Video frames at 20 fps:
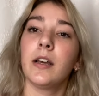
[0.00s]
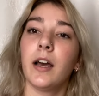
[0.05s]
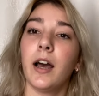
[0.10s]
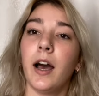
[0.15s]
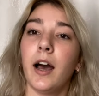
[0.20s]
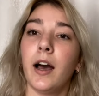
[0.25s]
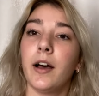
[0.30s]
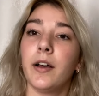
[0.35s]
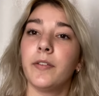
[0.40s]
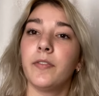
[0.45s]

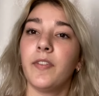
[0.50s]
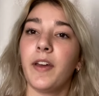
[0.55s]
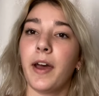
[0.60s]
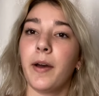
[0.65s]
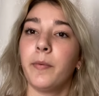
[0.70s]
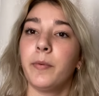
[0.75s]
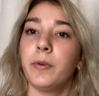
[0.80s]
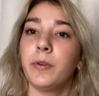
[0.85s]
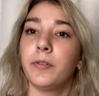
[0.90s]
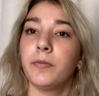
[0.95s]

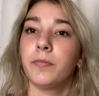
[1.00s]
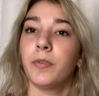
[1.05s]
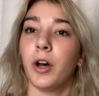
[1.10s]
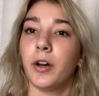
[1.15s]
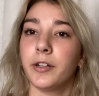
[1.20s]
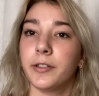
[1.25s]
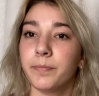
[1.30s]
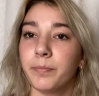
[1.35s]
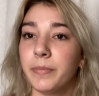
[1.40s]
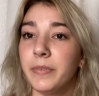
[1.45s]
That will
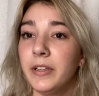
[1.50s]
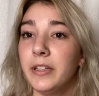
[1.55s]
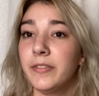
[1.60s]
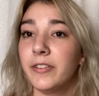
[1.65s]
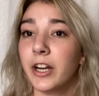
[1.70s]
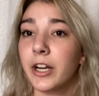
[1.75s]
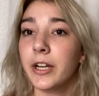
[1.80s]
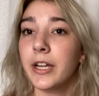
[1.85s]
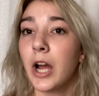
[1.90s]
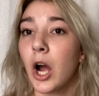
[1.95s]
be
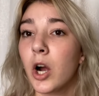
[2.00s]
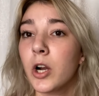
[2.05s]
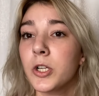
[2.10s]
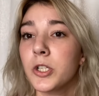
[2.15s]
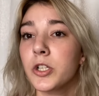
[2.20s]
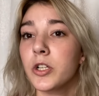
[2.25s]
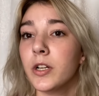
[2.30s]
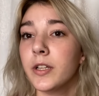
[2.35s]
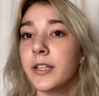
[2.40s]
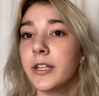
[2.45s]
very
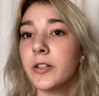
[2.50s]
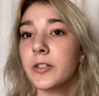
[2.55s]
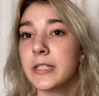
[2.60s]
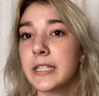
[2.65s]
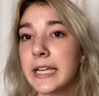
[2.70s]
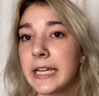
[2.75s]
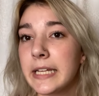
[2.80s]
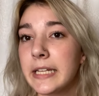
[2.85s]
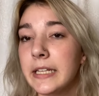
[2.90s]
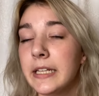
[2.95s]
harsh on their
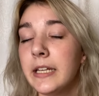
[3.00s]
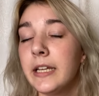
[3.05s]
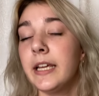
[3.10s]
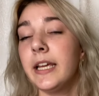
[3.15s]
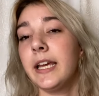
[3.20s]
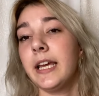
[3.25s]
skin.